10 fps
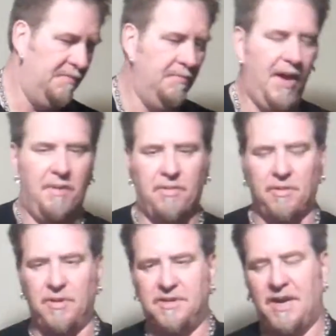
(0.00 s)

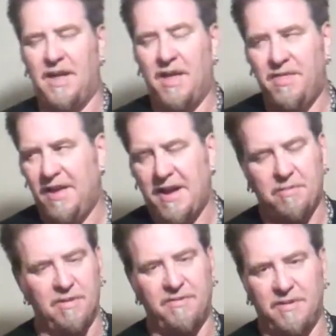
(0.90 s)
maple, which I think I
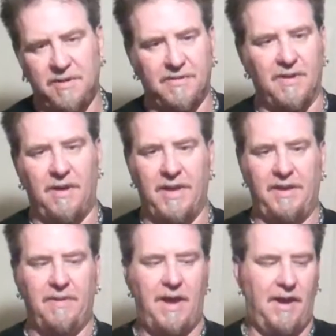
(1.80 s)
prefer overall
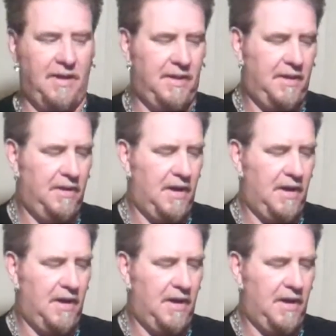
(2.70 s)
anyway, and then